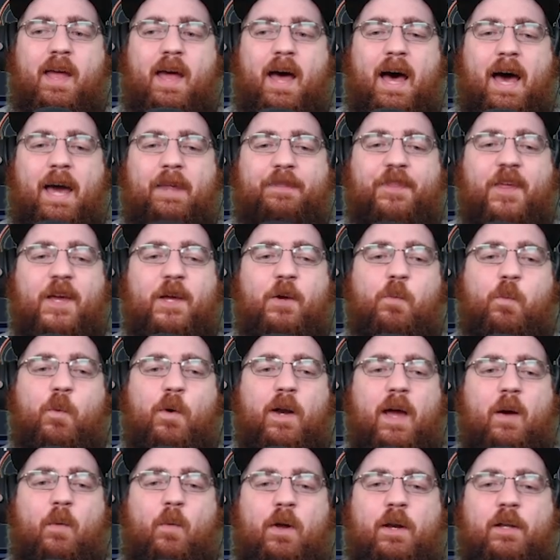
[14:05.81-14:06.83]
I think
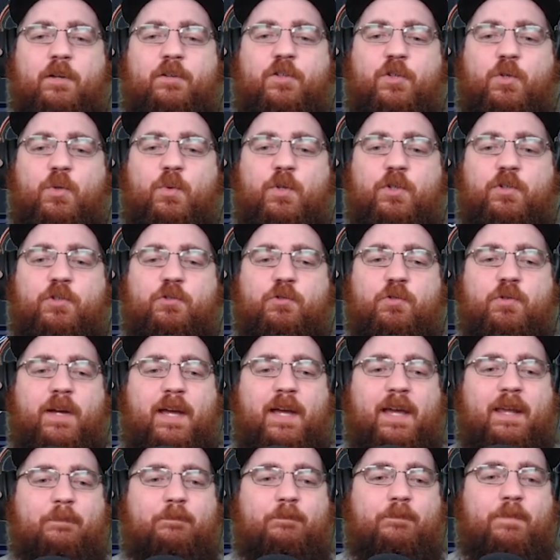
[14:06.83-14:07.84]
what I want to do is
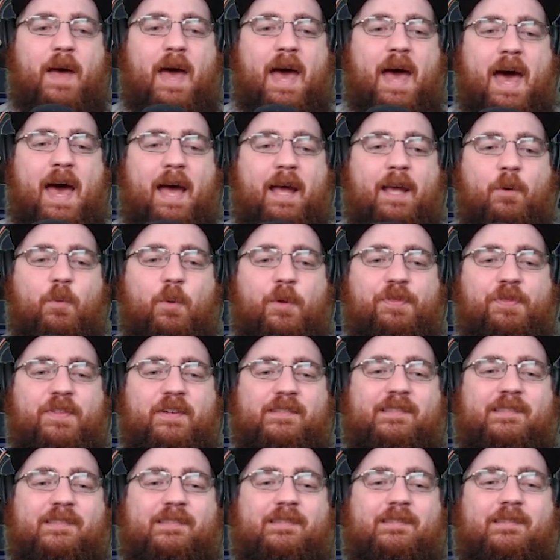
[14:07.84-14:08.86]
trade back with the
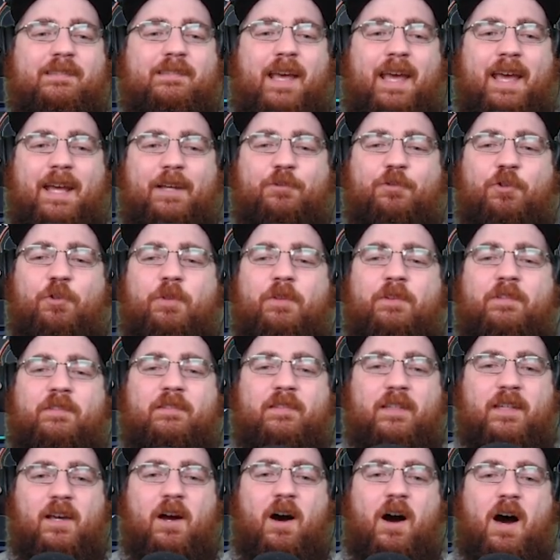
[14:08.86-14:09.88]
Saints or the
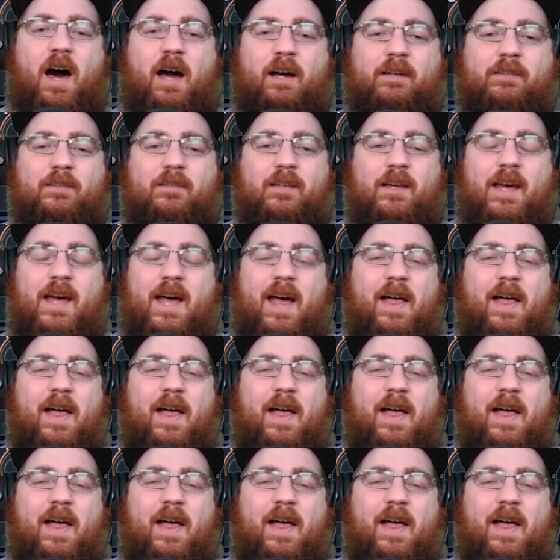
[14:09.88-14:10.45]
Seahawks.